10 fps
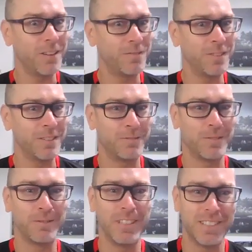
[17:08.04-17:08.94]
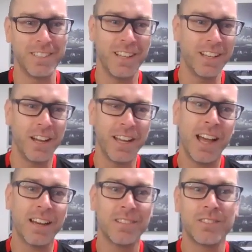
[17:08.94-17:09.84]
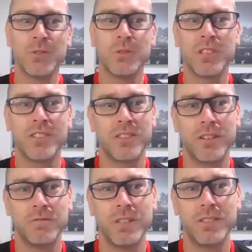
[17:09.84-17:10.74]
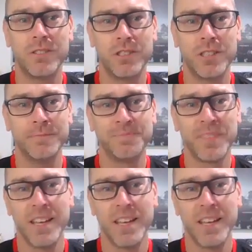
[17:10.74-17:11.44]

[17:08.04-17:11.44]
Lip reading: a gut feeling for a reason. And I had it as soon as I started researching.